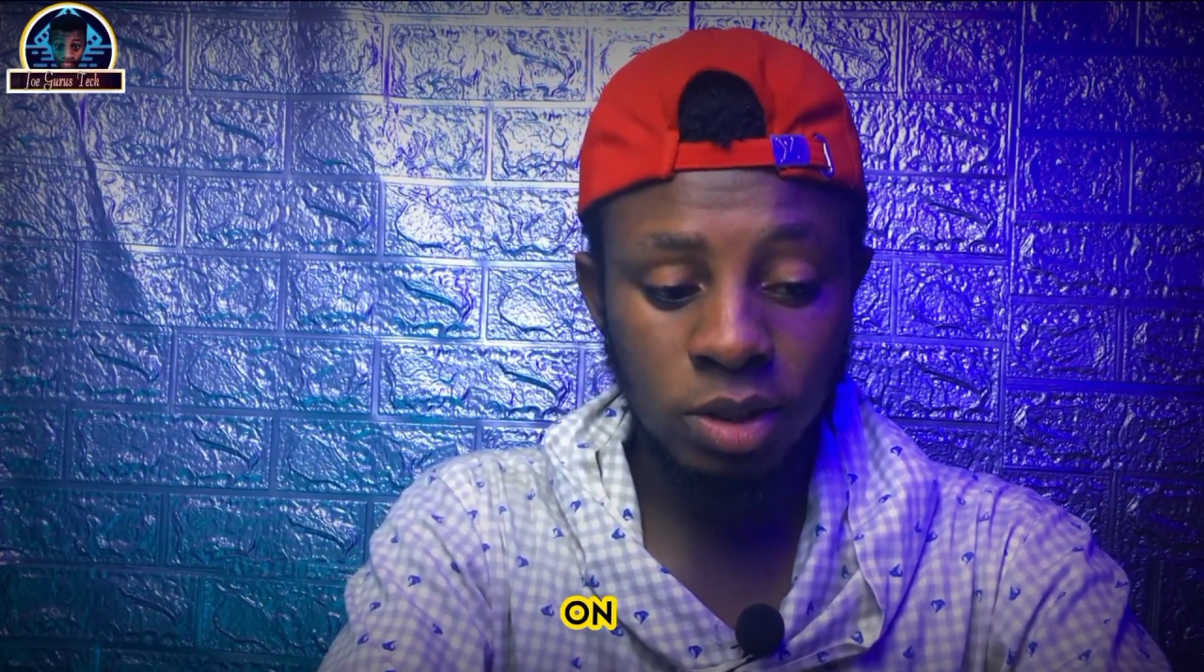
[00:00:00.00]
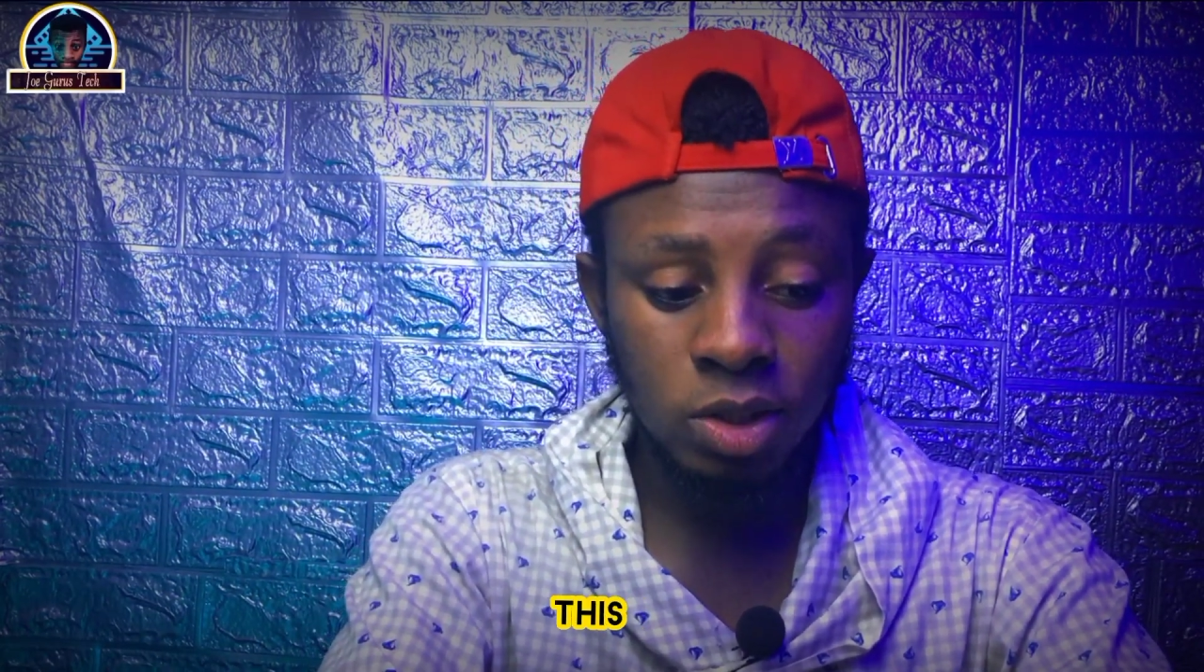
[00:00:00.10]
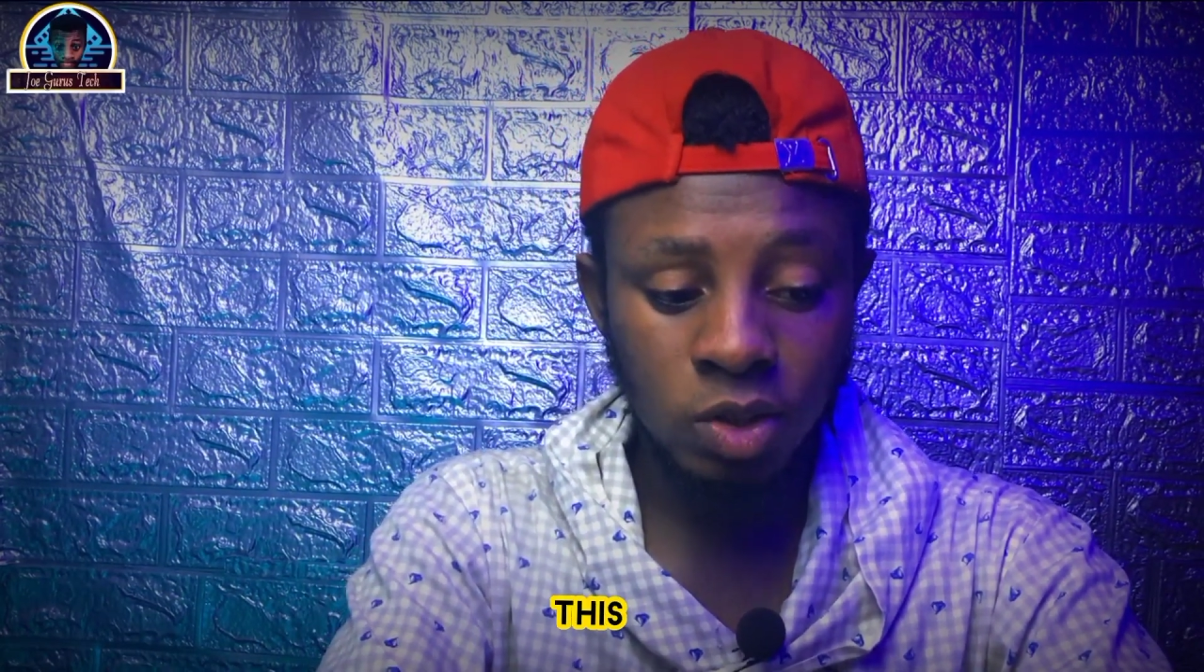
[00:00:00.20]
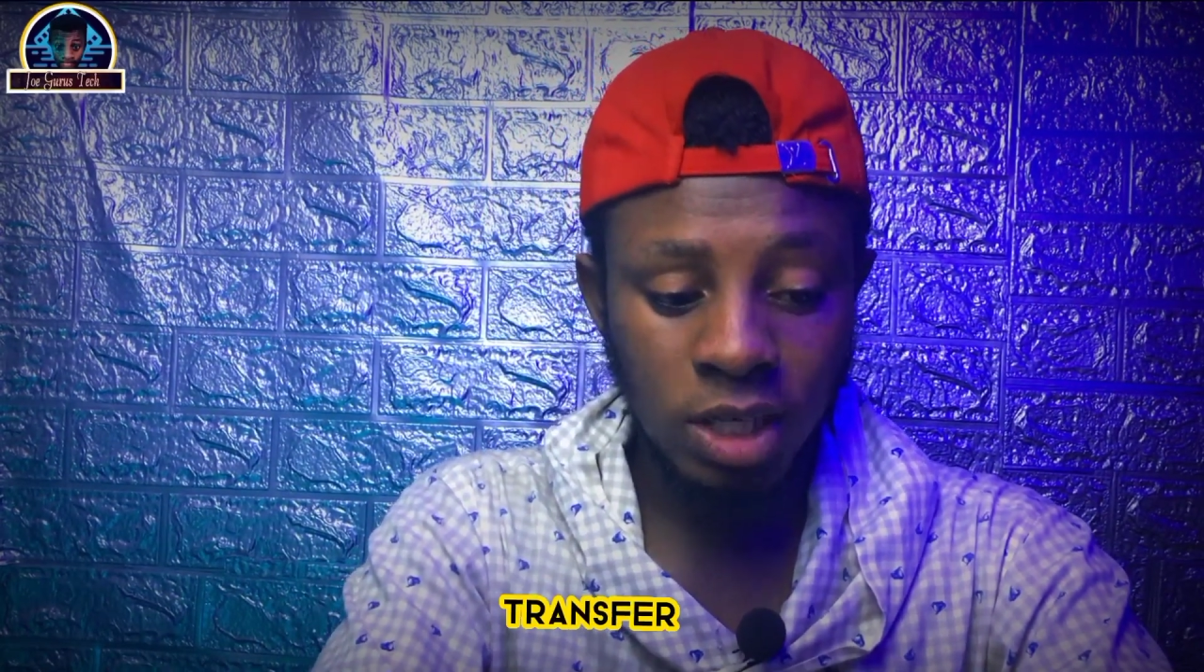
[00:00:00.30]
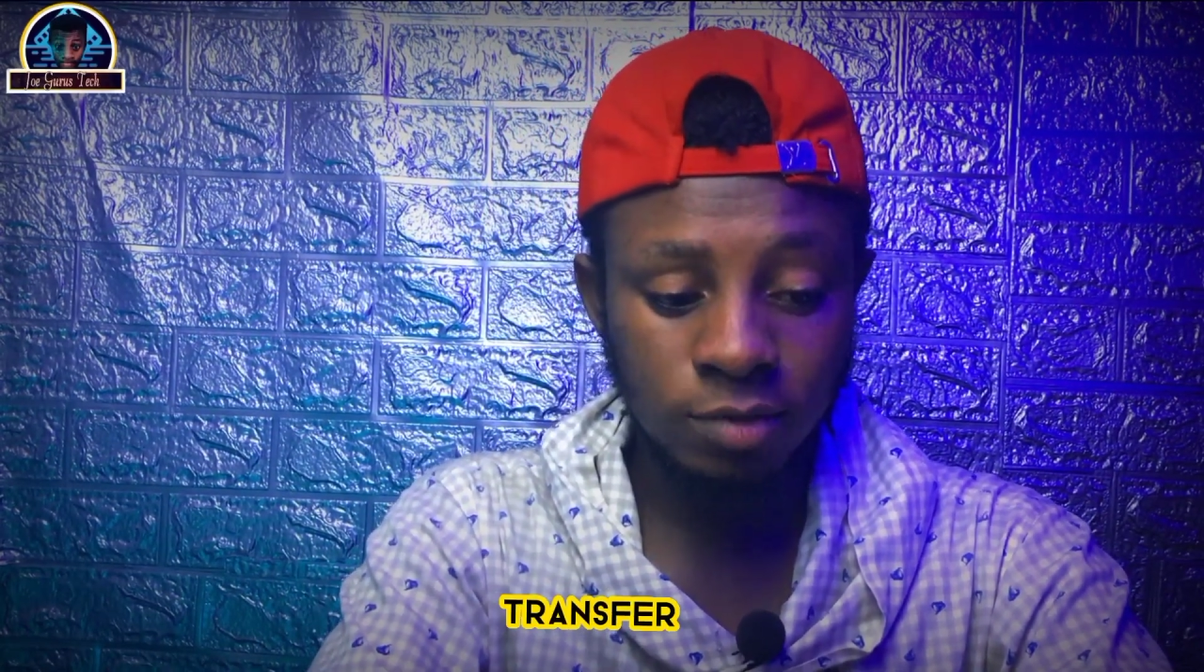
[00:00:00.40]

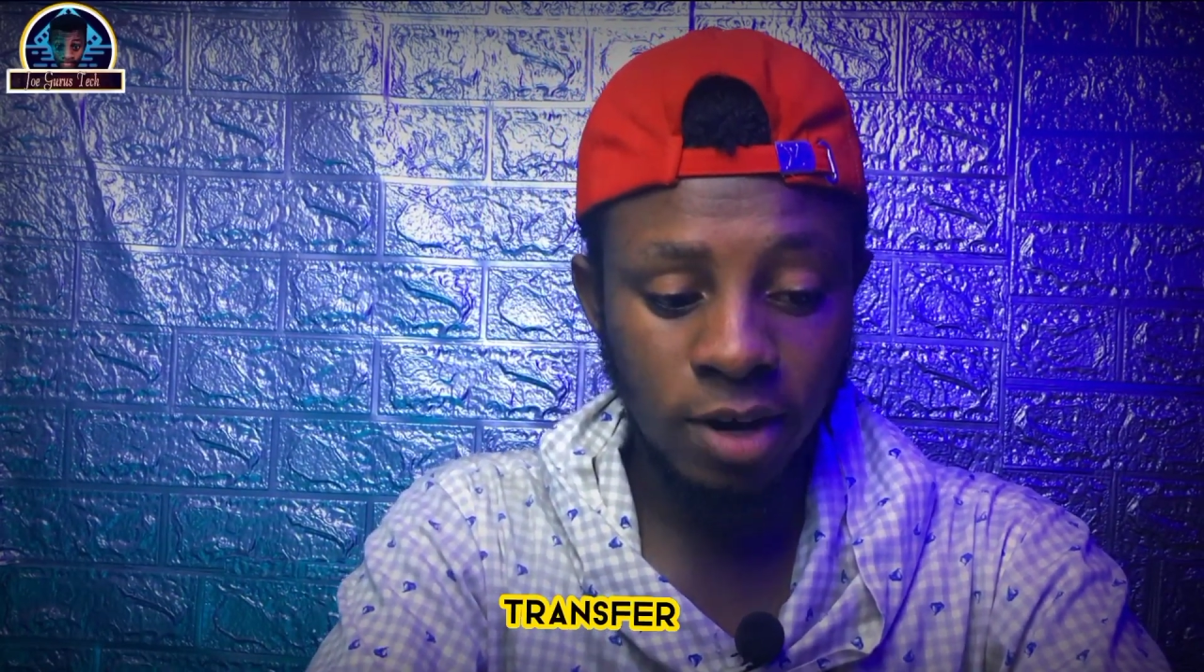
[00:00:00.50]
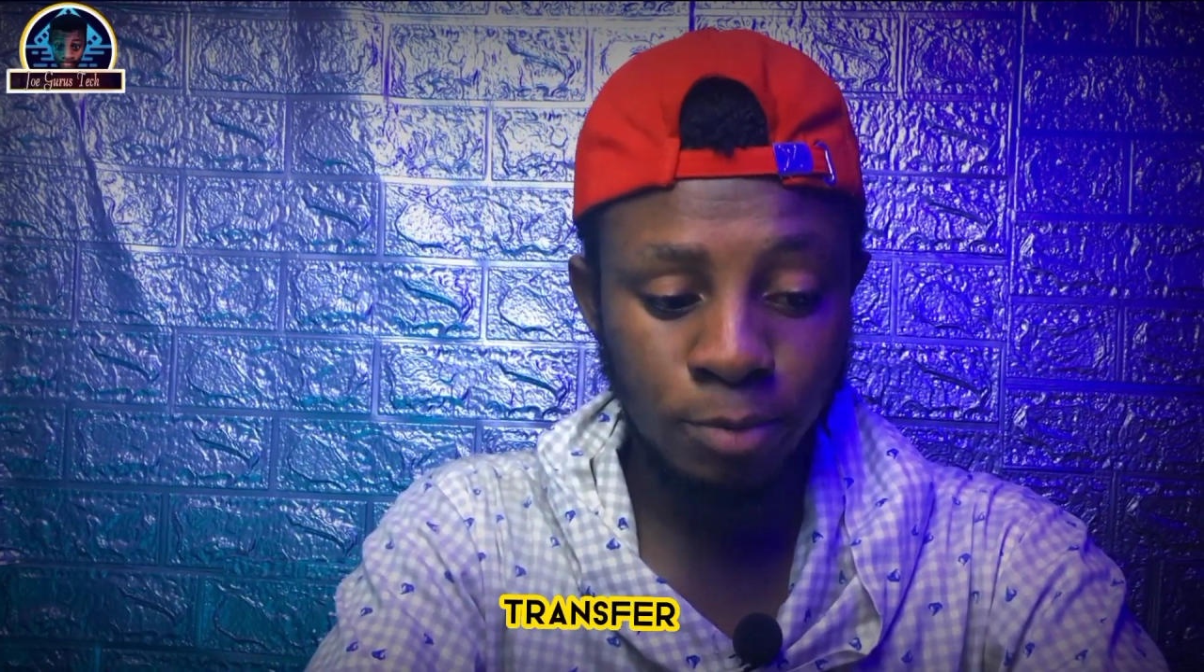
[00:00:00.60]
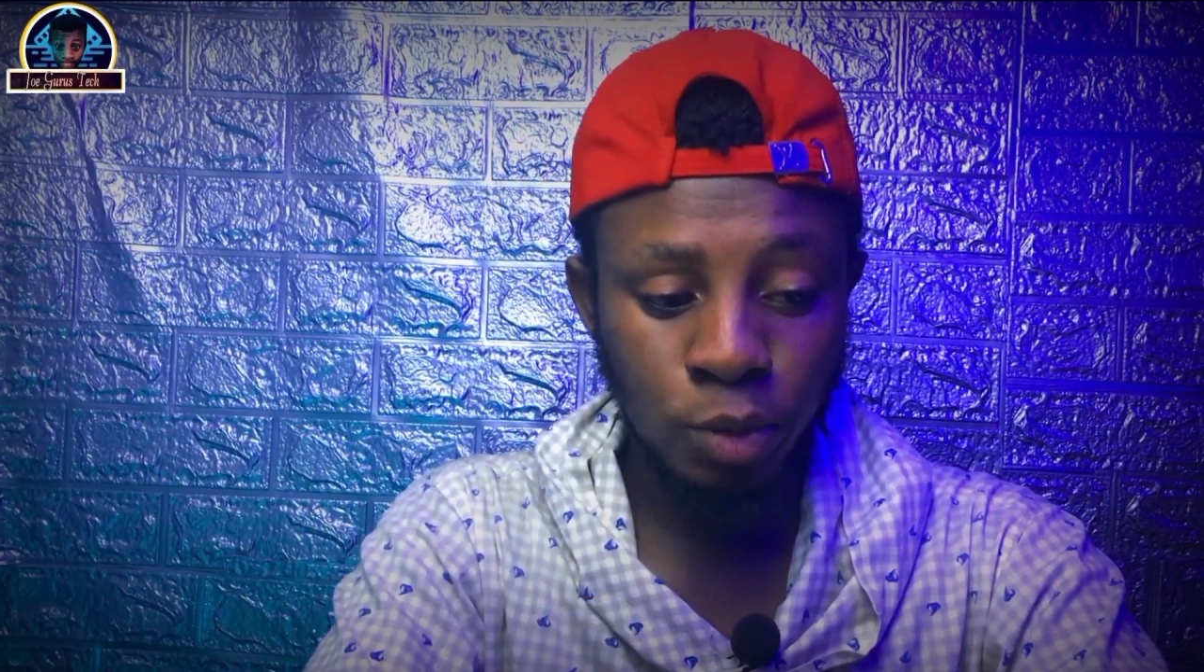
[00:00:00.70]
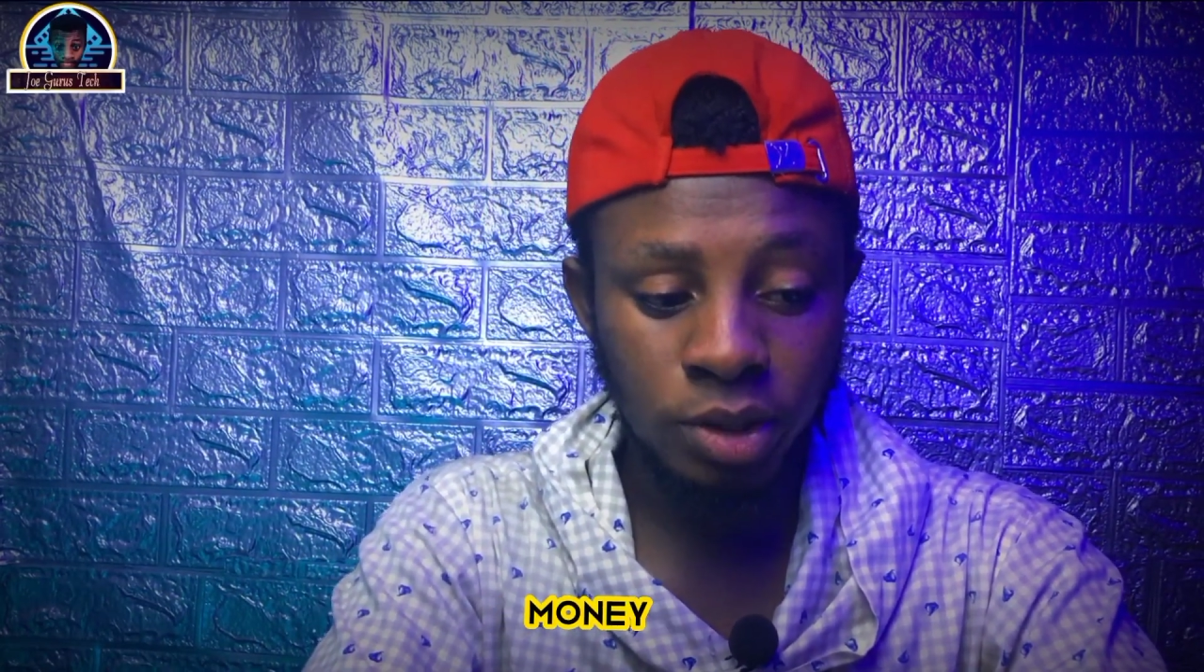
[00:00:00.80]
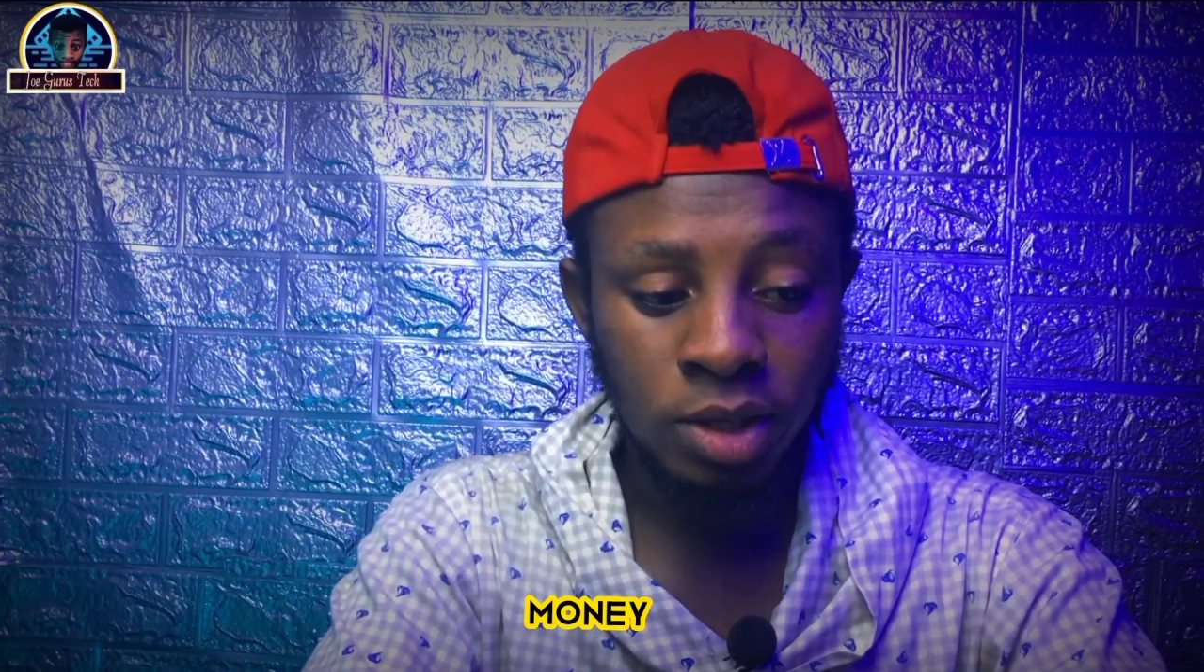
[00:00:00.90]
this transfer
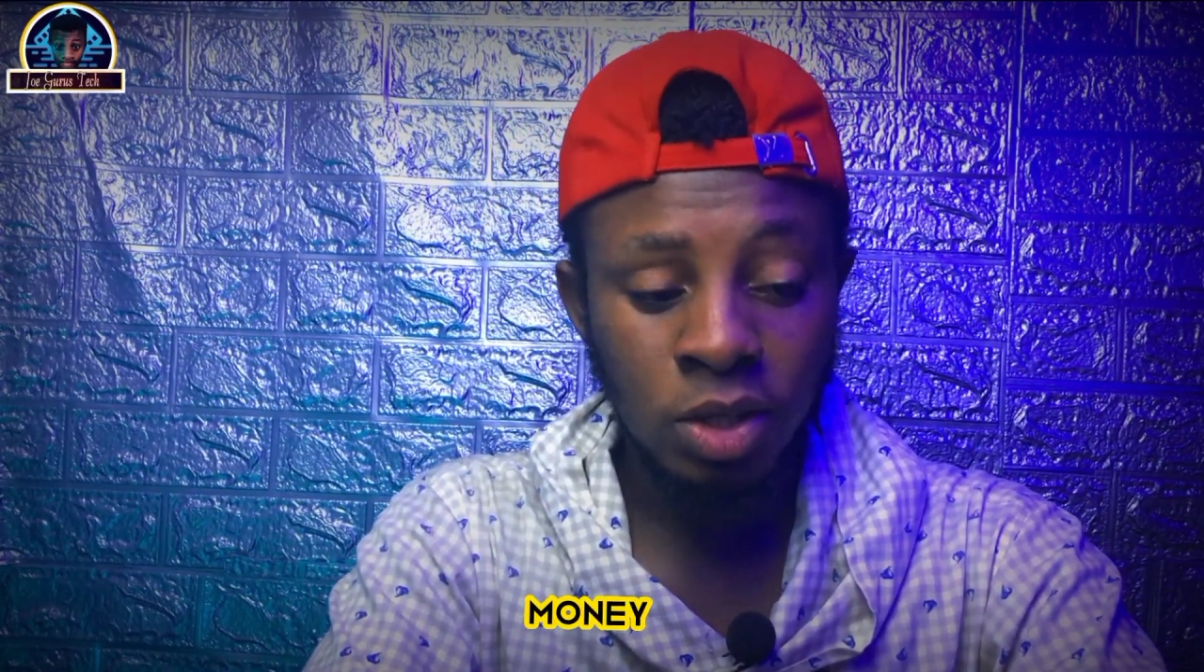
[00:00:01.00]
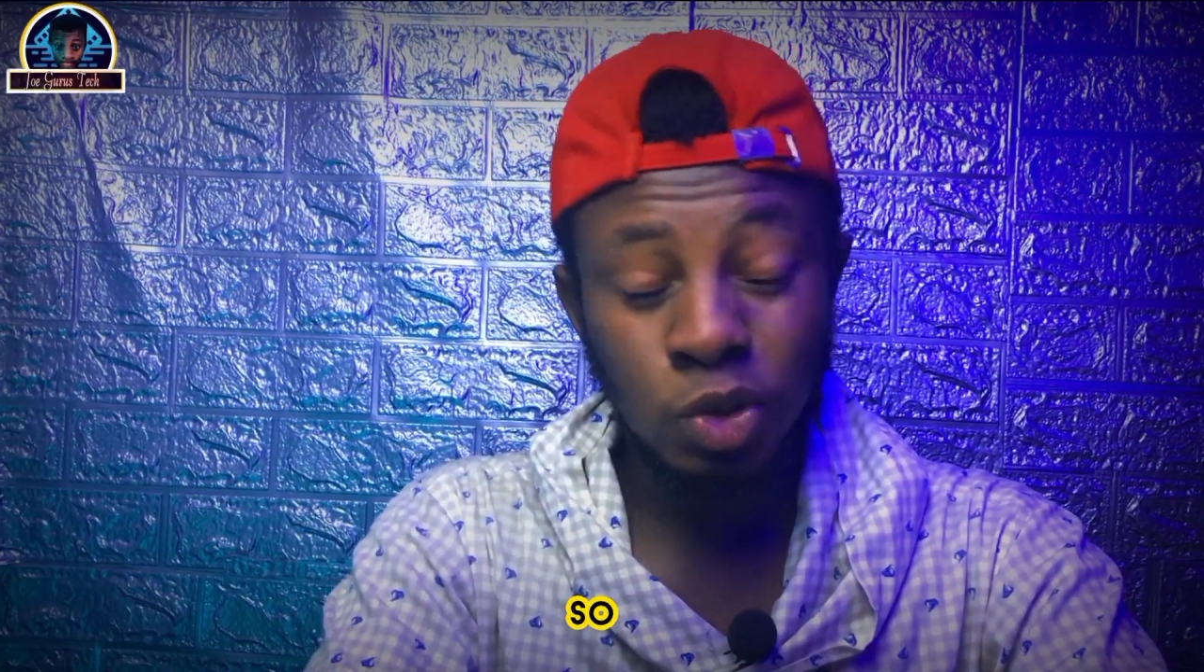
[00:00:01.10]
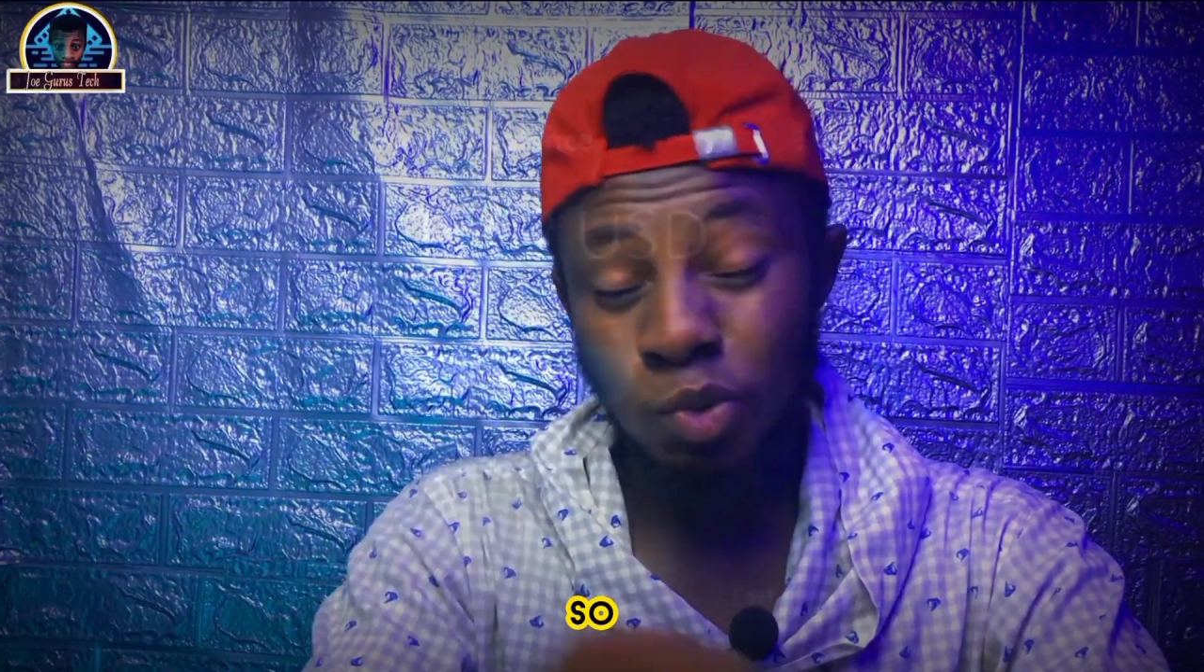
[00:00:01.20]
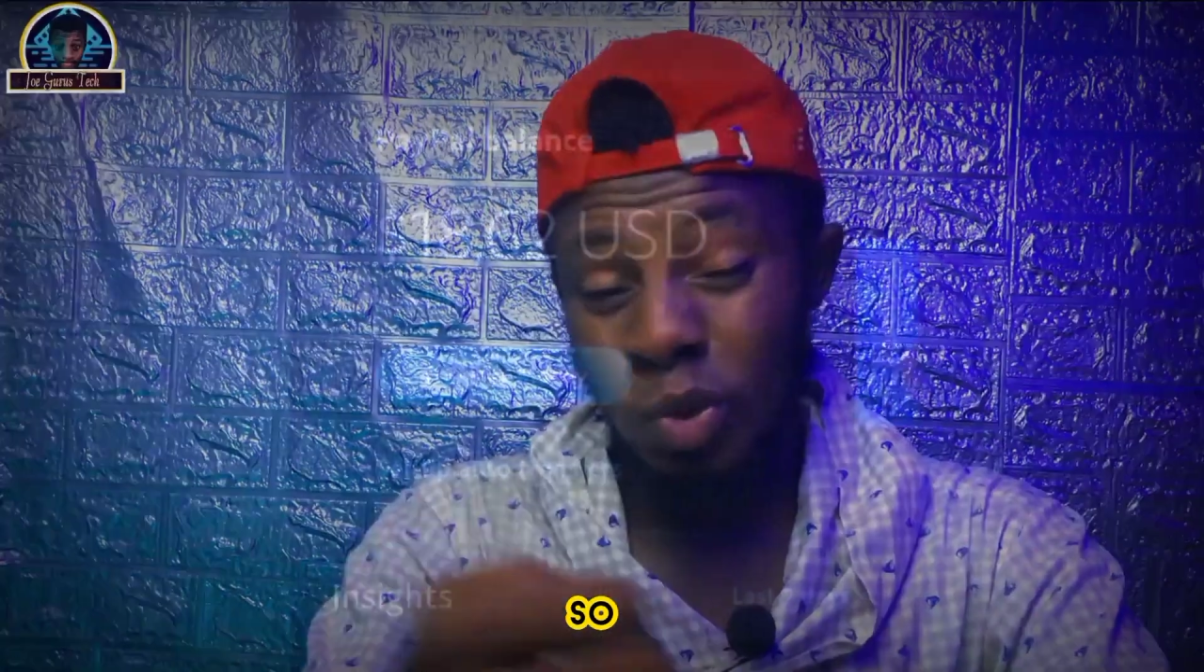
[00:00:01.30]
money so